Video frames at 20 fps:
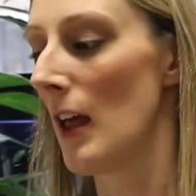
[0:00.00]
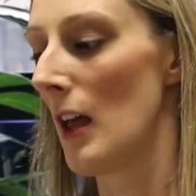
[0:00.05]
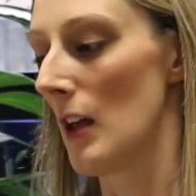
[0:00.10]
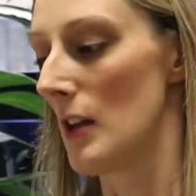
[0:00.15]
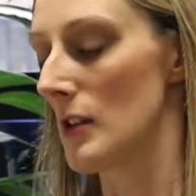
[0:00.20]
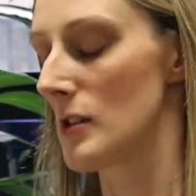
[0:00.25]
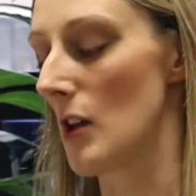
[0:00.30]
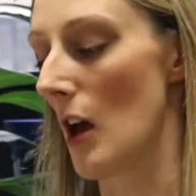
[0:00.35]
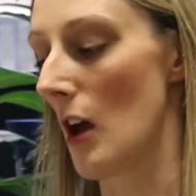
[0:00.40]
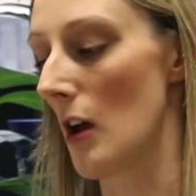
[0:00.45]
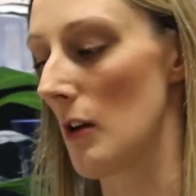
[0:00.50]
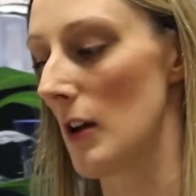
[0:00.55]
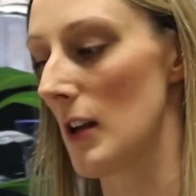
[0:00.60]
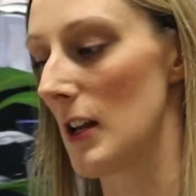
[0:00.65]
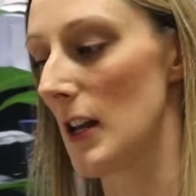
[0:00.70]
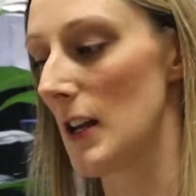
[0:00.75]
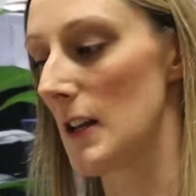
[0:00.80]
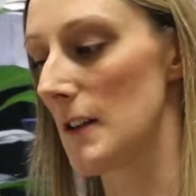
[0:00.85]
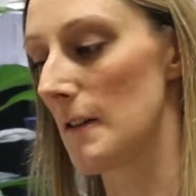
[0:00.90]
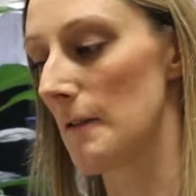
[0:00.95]
So
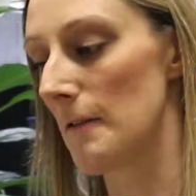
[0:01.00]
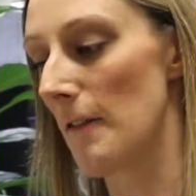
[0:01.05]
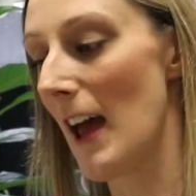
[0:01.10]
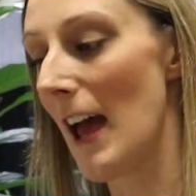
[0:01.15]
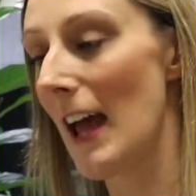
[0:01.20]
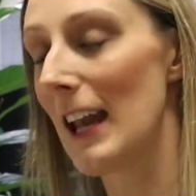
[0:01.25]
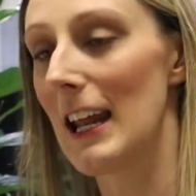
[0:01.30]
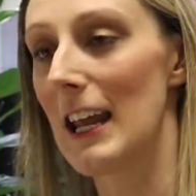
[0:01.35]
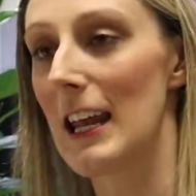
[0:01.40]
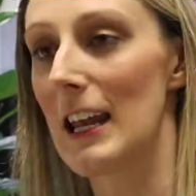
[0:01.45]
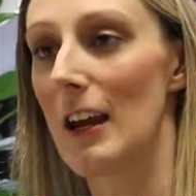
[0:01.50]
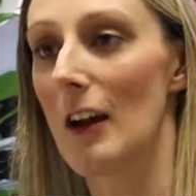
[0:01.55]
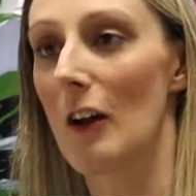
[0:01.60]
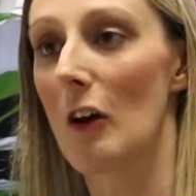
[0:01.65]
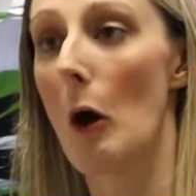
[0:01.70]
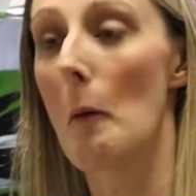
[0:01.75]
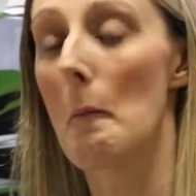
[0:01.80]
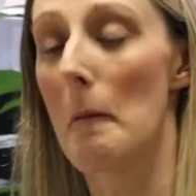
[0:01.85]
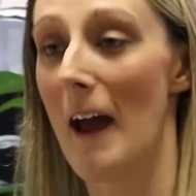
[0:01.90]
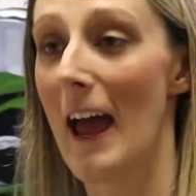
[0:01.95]
it's fairly
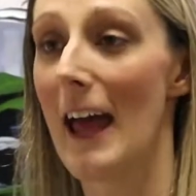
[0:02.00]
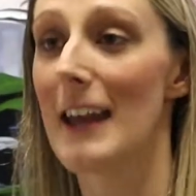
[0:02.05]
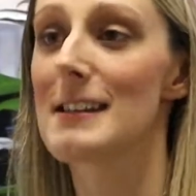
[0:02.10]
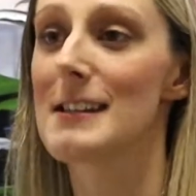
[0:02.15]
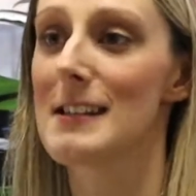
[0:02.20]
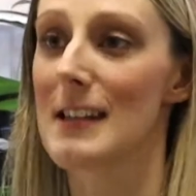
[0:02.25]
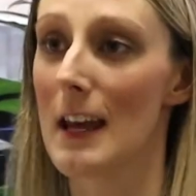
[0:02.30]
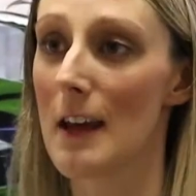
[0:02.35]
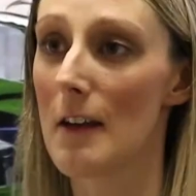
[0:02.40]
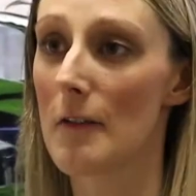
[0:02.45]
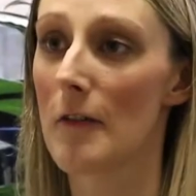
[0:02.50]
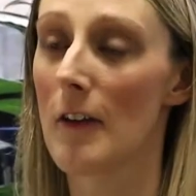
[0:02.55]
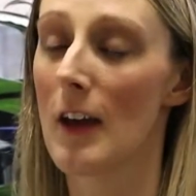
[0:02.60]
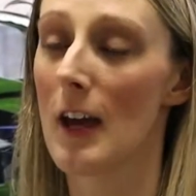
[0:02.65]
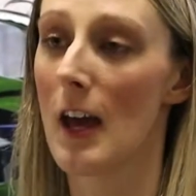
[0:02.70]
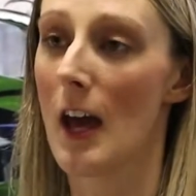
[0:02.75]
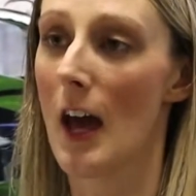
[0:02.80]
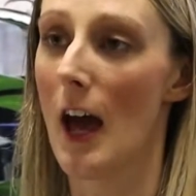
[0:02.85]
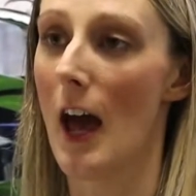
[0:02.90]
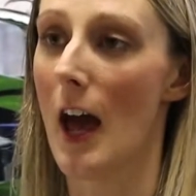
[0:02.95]
comprehensive,
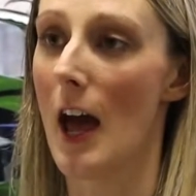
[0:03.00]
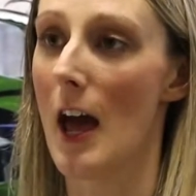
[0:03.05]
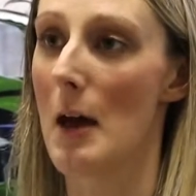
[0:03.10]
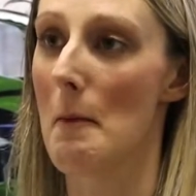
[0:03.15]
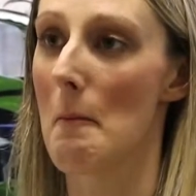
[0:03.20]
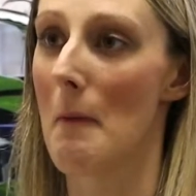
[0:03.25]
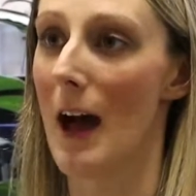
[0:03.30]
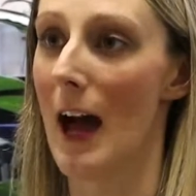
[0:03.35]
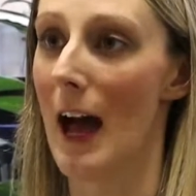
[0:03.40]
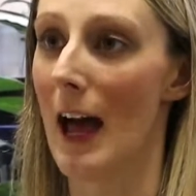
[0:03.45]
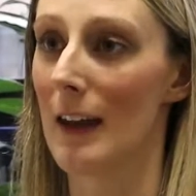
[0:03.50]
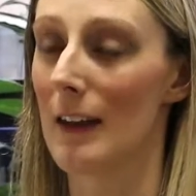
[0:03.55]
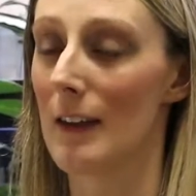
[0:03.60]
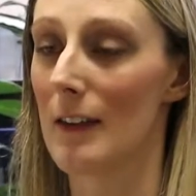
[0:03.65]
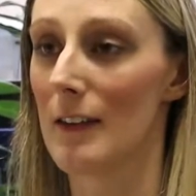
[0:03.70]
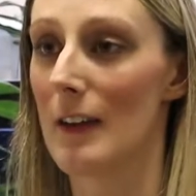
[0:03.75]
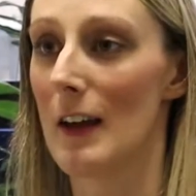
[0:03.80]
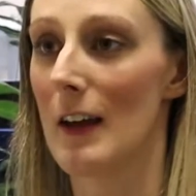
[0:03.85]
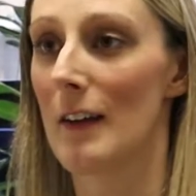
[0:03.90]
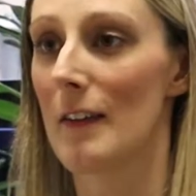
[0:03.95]

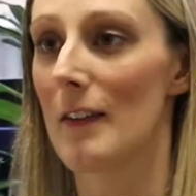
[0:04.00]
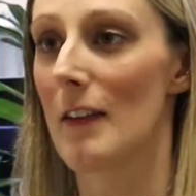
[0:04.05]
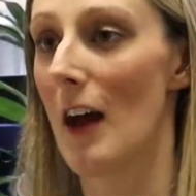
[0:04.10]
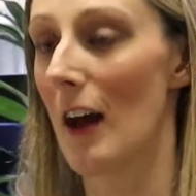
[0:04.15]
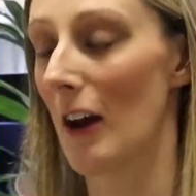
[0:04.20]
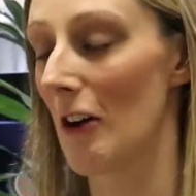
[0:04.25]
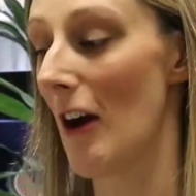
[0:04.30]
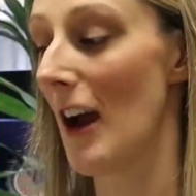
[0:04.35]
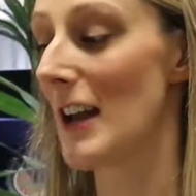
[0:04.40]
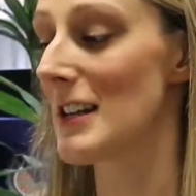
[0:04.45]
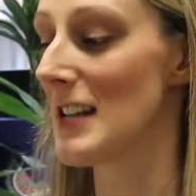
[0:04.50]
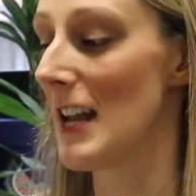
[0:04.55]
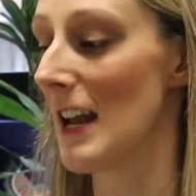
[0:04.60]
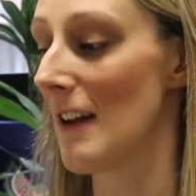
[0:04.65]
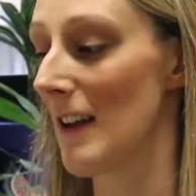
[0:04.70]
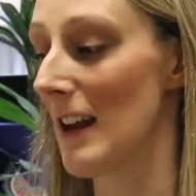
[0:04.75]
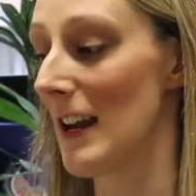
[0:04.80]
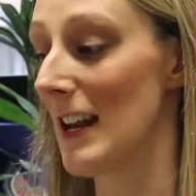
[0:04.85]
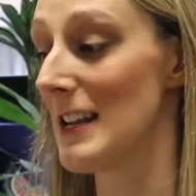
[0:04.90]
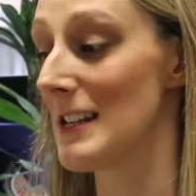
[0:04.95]
and that
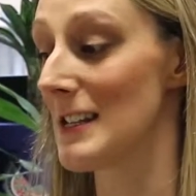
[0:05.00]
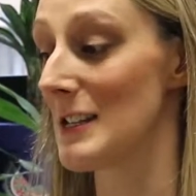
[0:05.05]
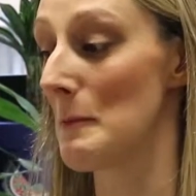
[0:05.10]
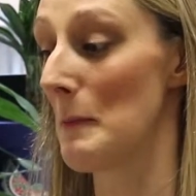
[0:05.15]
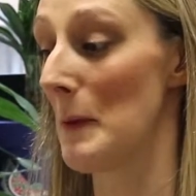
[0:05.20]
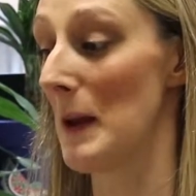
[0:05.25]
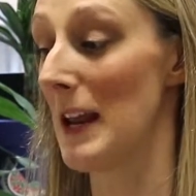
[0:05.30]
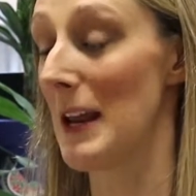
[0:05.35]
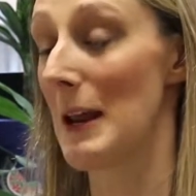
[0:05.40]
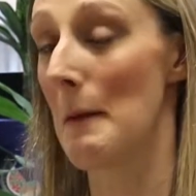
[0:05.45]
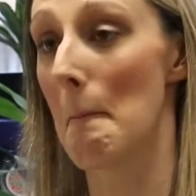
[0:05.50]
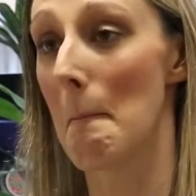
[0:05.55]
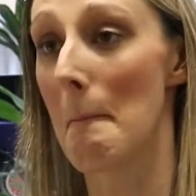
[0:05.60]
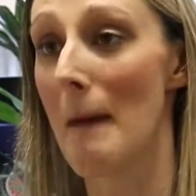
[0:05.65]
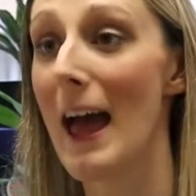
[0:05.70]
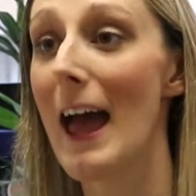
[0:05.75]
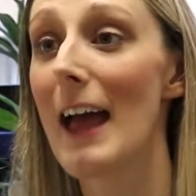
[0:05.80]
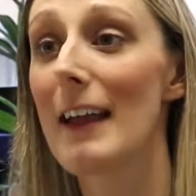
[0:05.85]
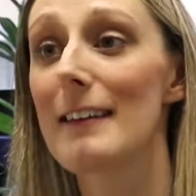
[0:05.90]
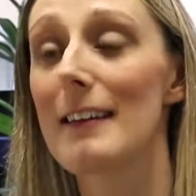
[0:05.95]
criteria needs to be
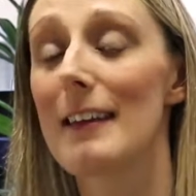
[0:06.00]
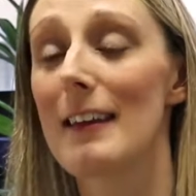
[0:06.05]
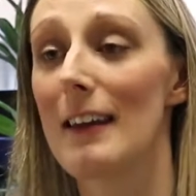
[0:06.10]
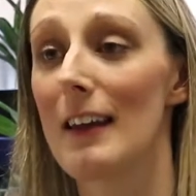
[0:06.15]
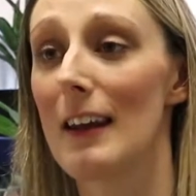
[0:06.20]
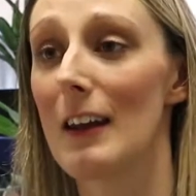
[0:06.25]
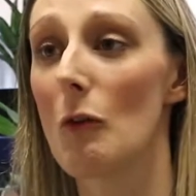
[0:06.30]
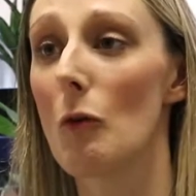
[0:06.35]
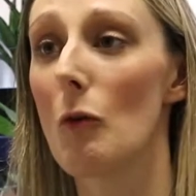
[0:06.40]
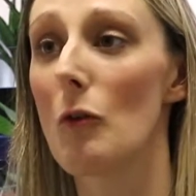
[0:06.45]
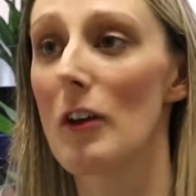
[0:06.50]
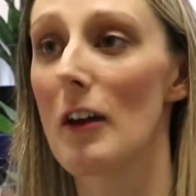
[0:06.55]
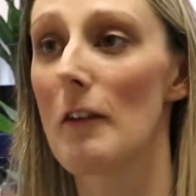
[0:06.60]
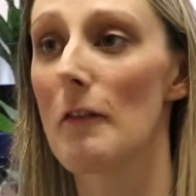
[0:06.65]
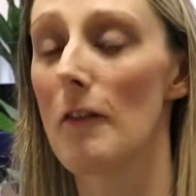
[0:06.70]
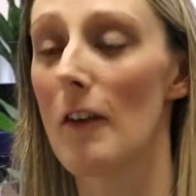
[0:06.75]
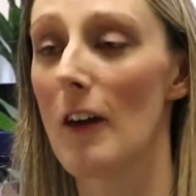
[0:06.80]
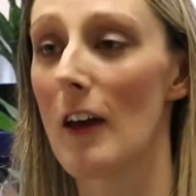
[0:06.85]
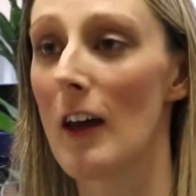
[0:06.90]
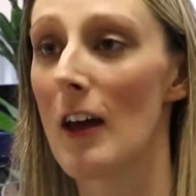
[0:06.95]
met in order
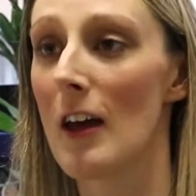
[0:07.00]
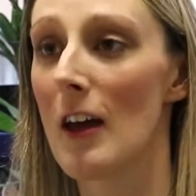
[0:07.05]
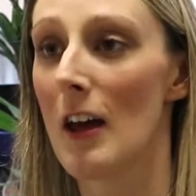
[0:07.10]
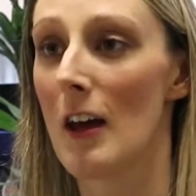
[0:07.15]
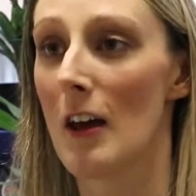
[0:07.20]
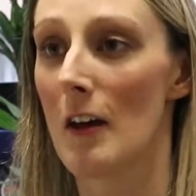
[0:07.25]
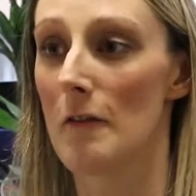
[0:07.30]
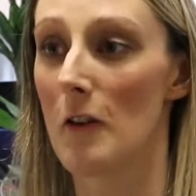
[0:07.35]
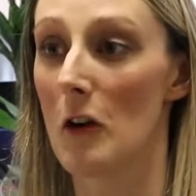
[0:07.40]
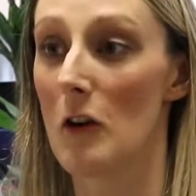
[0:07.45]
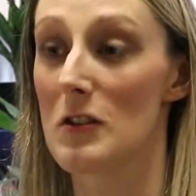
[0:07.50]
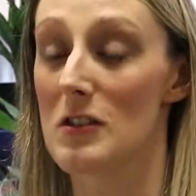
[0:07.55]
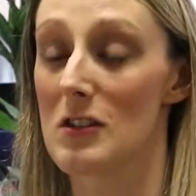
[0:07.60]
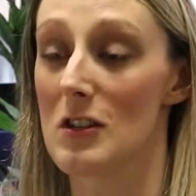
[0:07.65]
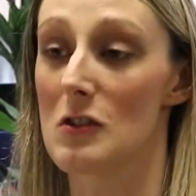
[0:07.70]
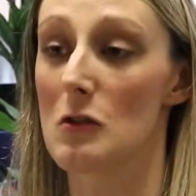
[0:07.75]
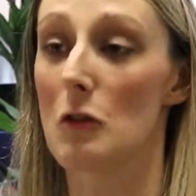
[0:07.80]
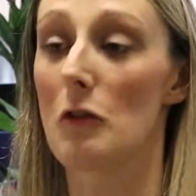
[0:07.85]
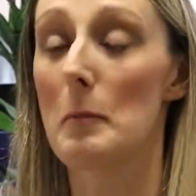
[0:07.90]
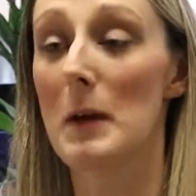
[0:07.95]
for us
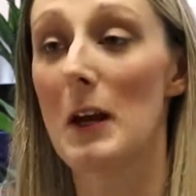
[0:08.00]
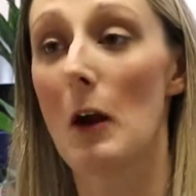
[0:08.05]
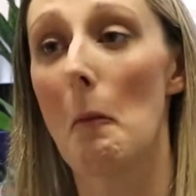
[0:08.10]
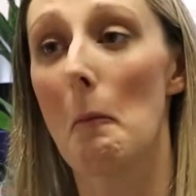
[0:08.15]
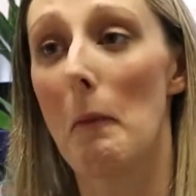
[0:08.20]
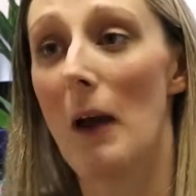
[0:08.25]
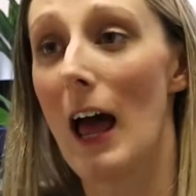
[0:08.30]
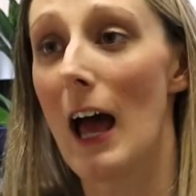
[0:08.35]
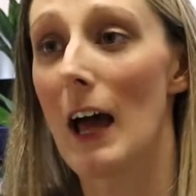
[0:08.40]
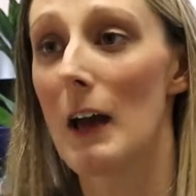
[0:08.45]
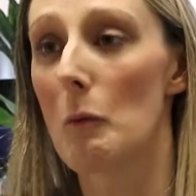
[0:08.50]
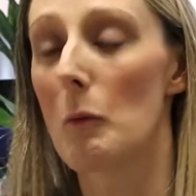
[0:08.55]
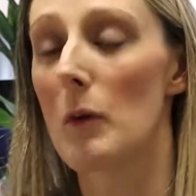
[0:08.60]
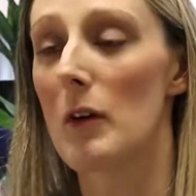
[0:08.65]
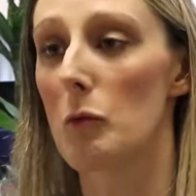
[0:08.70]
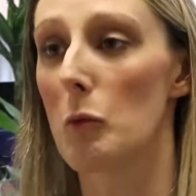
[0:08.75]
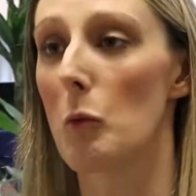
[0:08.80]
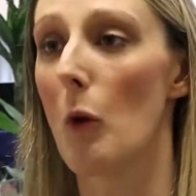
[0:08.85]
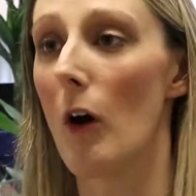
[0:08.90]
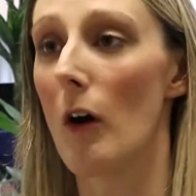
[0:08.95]
to sort of be compliant
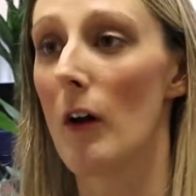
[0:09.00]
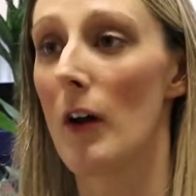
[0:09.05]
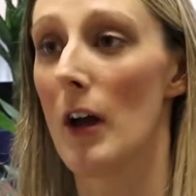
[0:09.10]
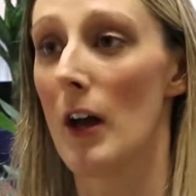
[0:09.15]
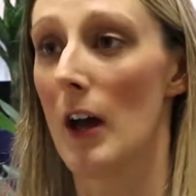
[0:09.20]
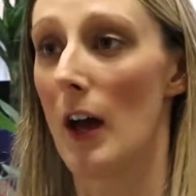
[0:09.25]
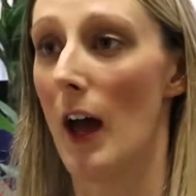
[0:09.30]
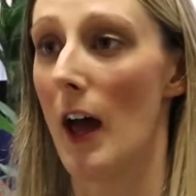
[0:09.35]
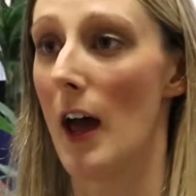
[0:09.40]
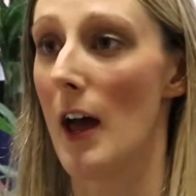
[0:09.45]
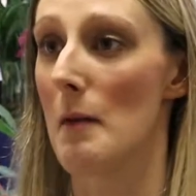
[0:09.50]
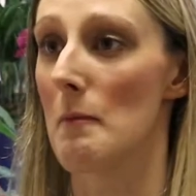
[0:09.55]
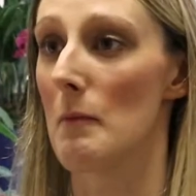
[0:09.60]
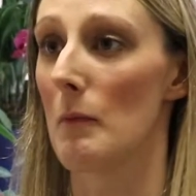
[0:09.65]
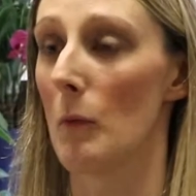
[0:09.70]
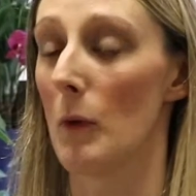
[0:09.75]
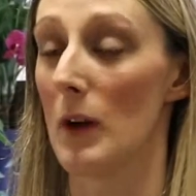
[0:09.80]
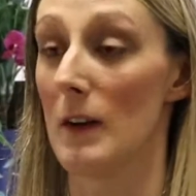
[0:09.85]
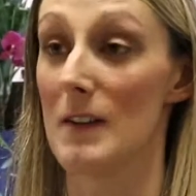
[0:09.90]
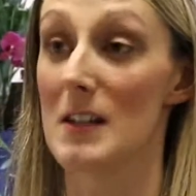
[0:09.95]
with what
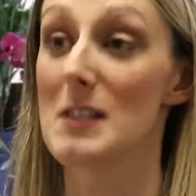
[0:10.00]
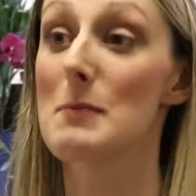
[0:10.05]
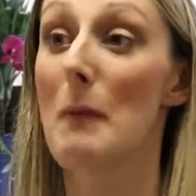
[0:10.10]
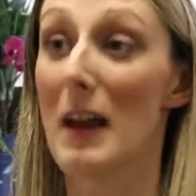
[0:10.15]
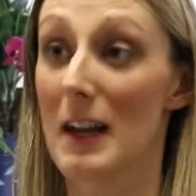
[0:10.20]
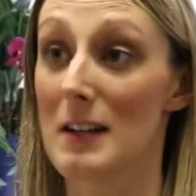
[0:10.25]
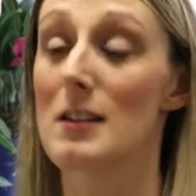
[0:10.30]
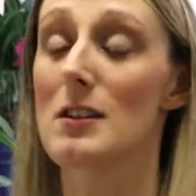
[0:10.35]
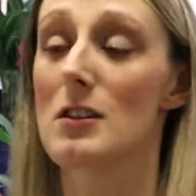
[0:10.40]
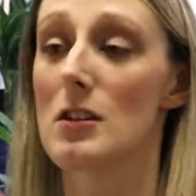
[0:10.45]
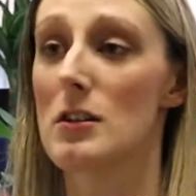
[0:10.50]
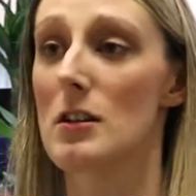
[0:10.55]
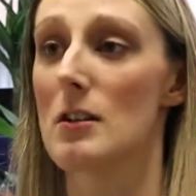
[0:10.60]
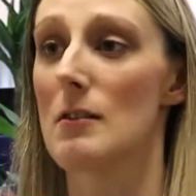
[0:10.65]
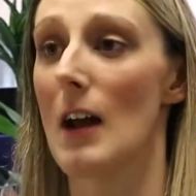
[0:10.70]
we're expected to do